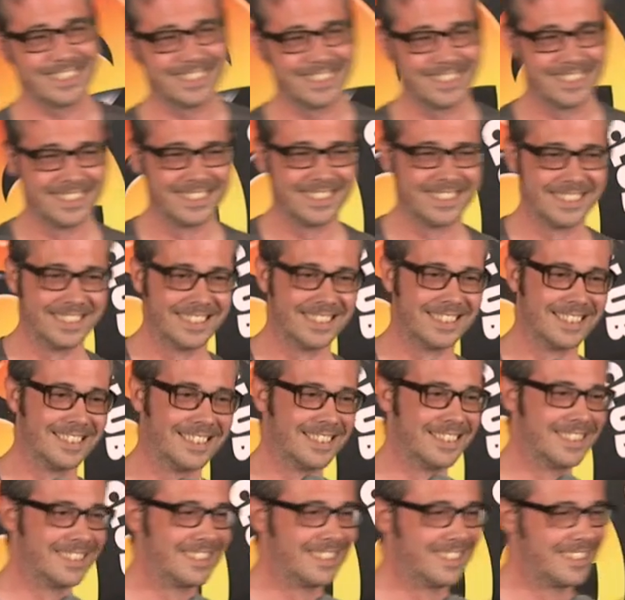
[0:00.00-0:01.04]

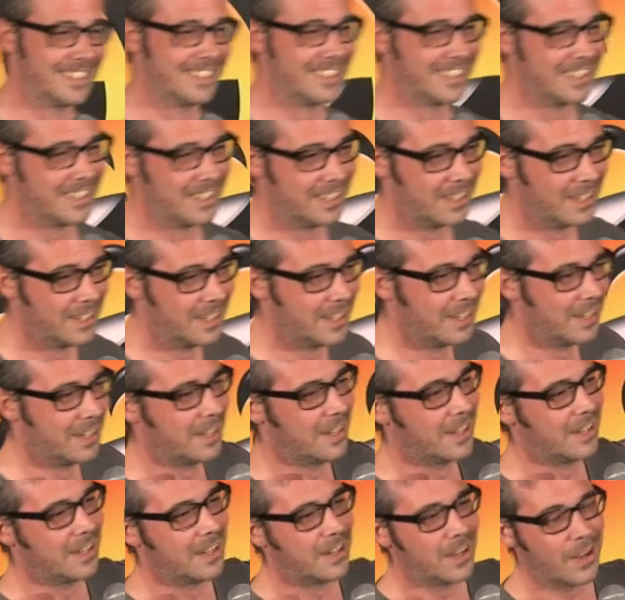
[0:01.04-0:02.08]

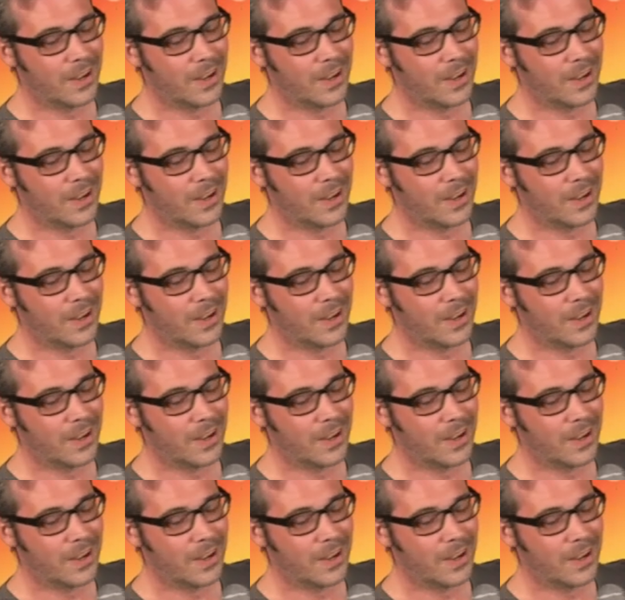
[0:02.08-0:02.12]
No one is speaking in this clip.